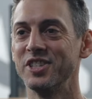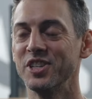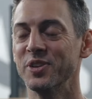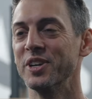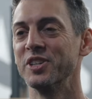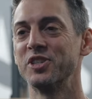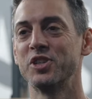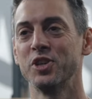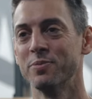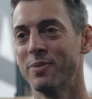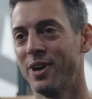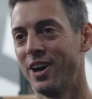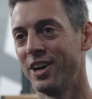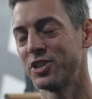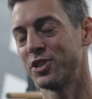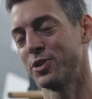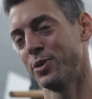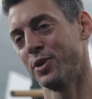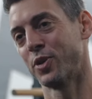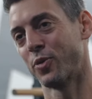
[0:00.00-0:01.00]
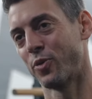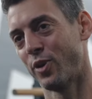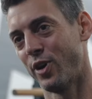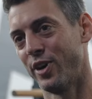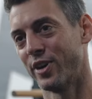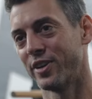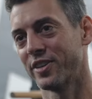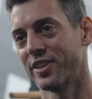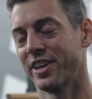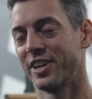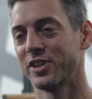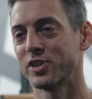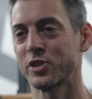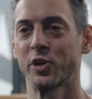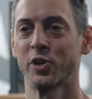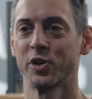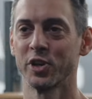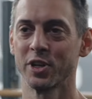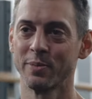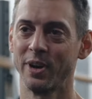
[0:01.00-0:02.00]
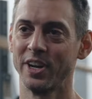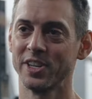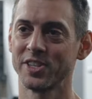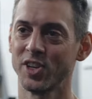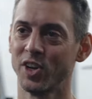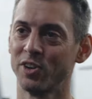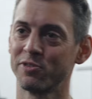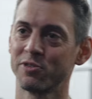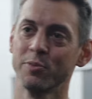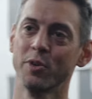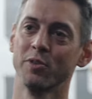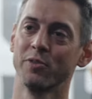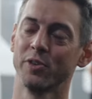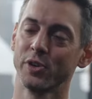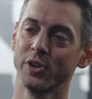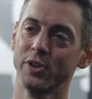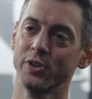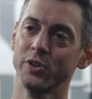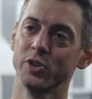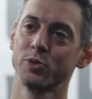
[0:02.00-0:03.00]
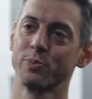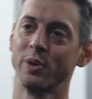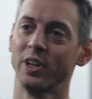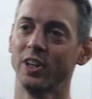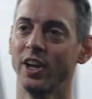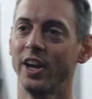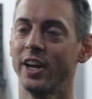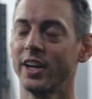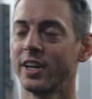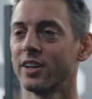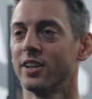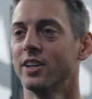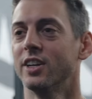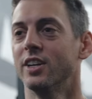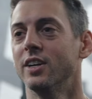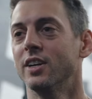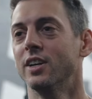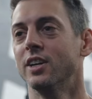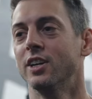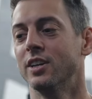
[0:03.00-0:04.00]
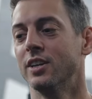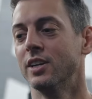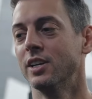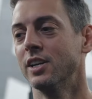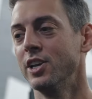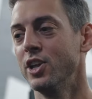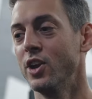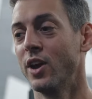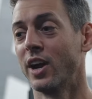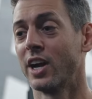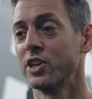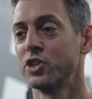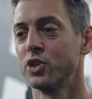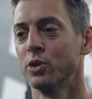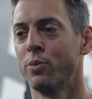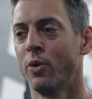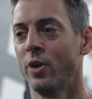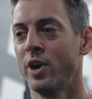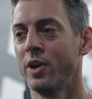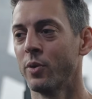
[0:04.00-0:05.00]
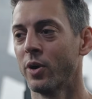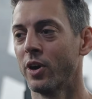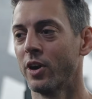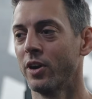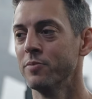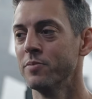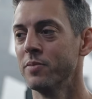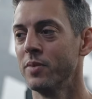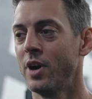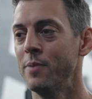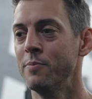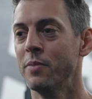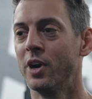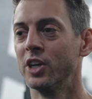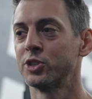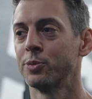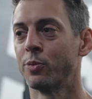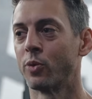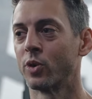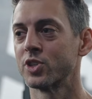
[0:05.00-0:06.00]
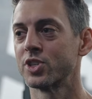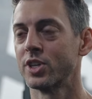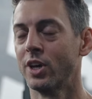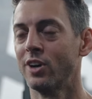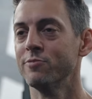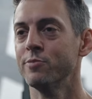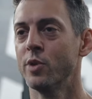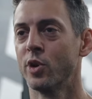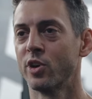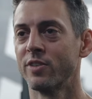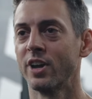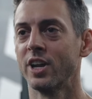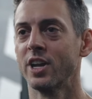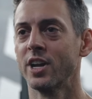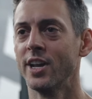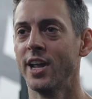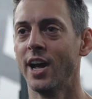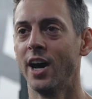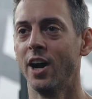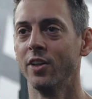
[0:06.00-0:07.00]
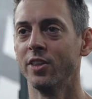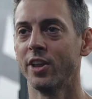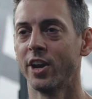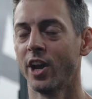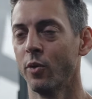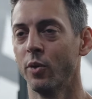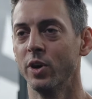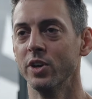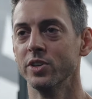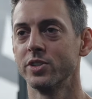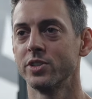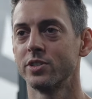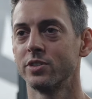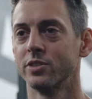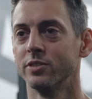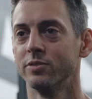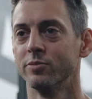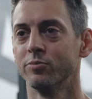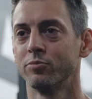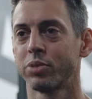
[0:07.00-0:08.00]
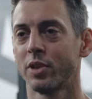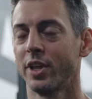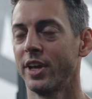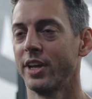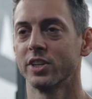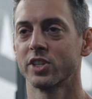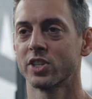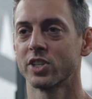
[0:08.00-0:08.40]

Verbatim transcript: doing too much, doing the wrong things, hurting myself from overuse. But like, you know, I got to a point where I'm much more self-motivated now than I was playing